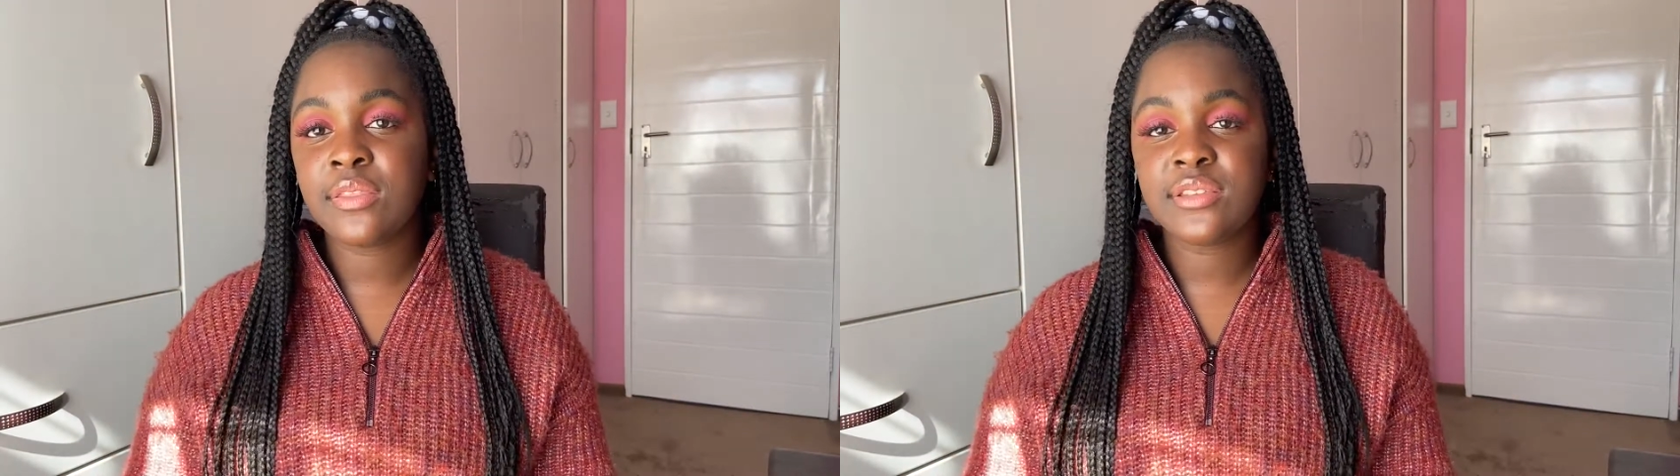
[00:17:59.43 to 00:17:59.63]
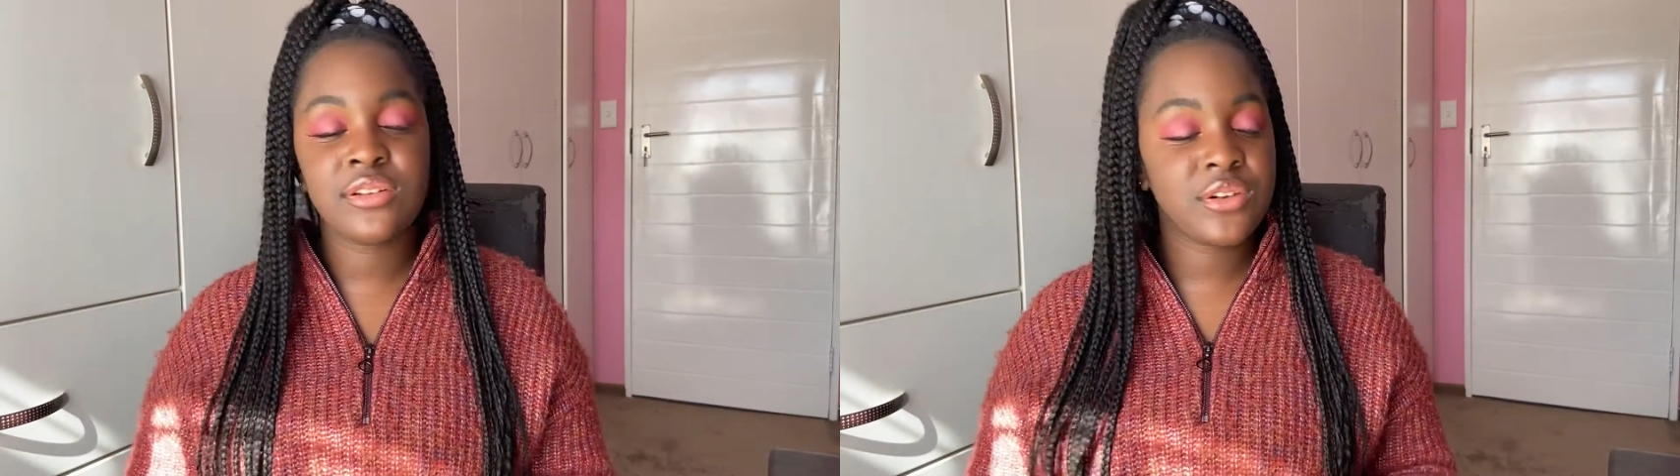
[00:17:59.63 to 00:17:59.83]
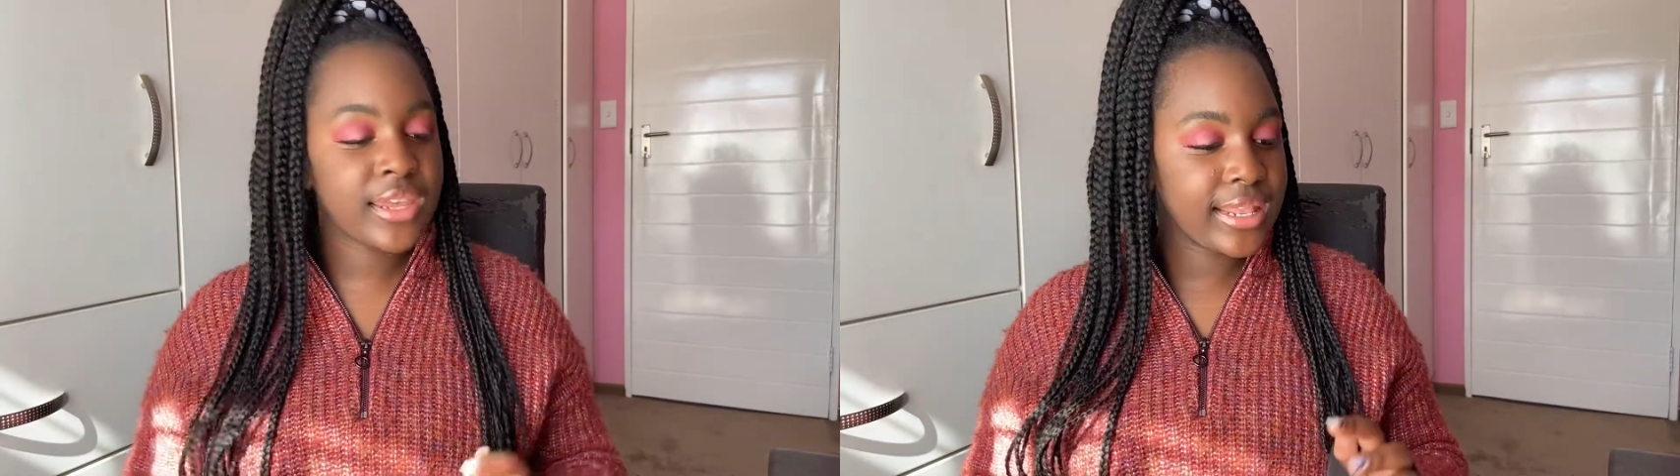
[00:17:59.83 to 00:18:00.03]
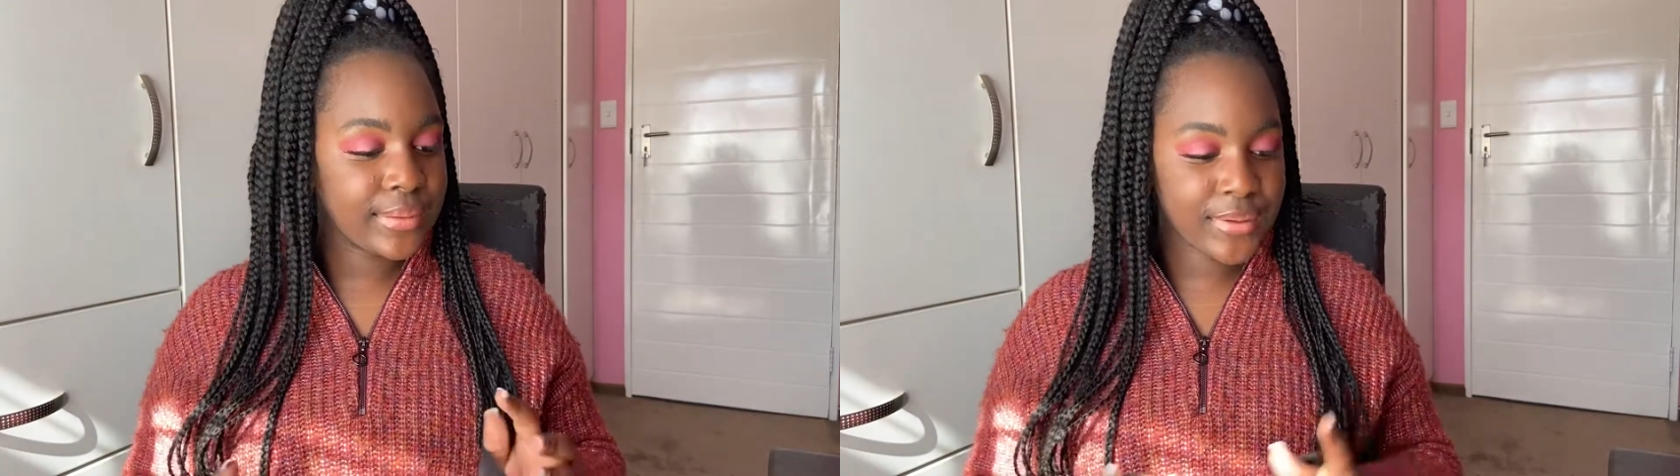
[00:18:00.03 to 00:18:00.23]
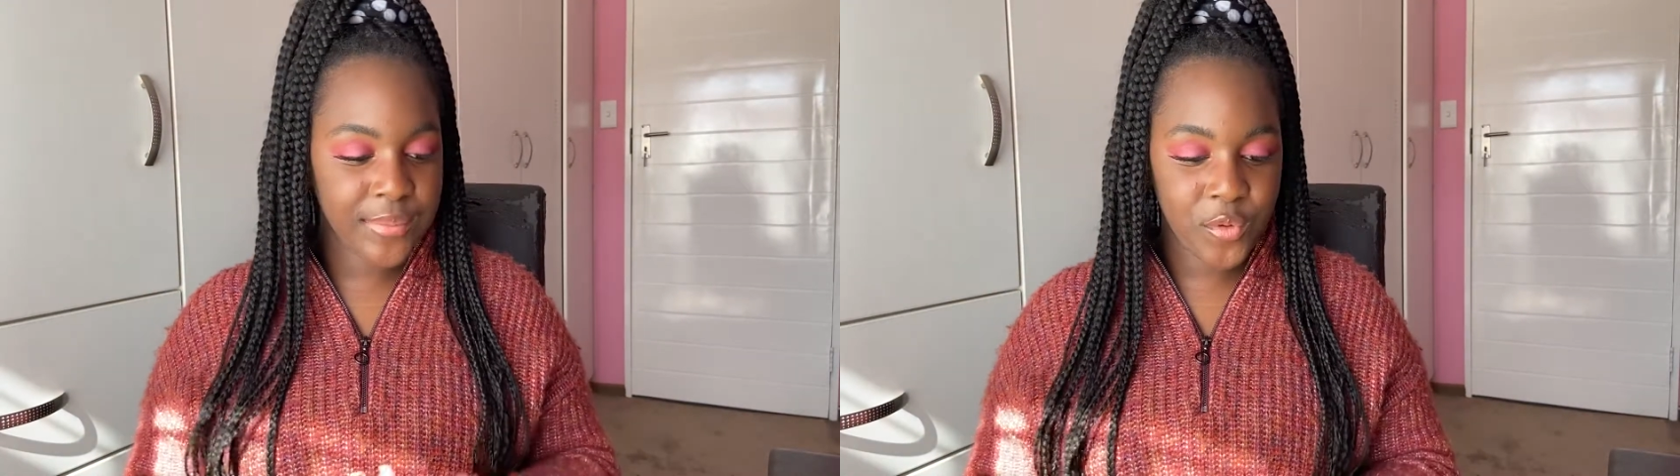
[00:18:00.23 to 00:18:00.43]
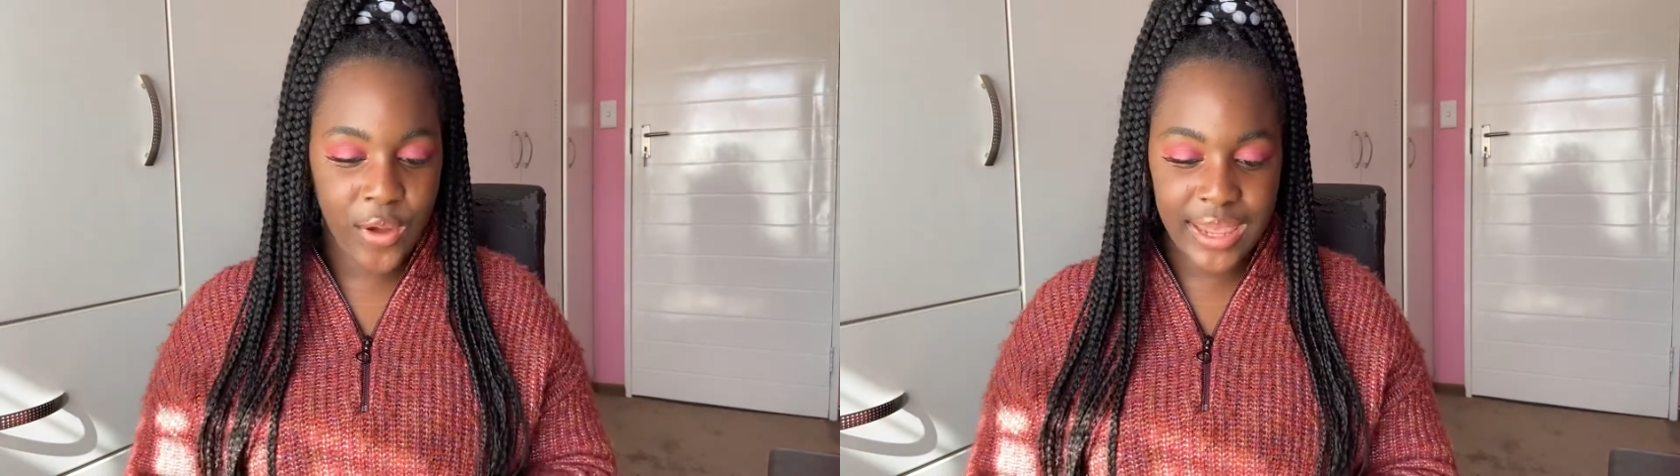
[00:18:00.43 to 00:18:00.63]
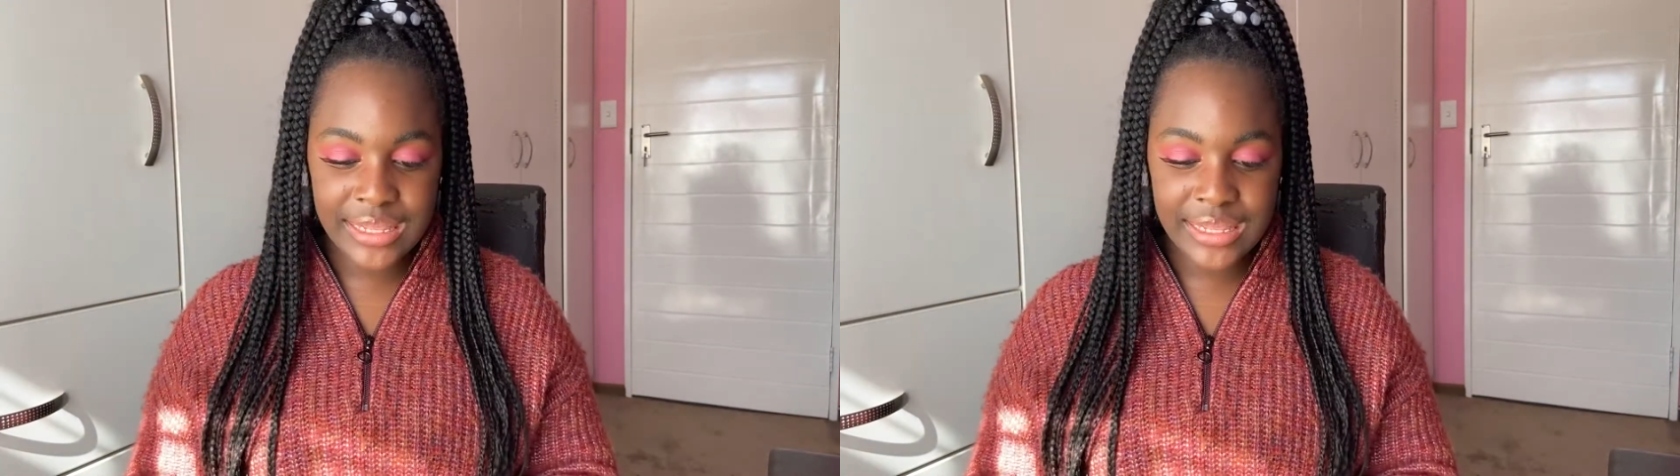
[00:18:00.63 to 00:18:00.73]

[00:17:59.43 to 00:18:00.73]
And I said, okay, let me keep quiet.